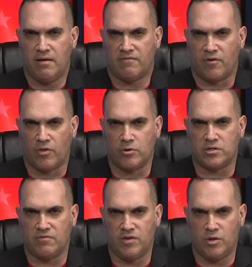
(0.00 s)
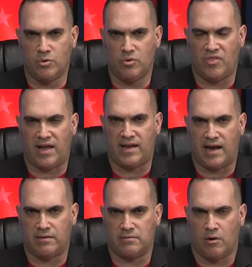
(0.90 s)
For those of you that
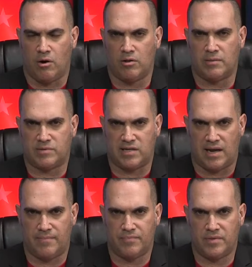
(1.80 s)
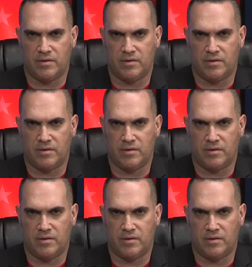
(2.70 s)
got all upset,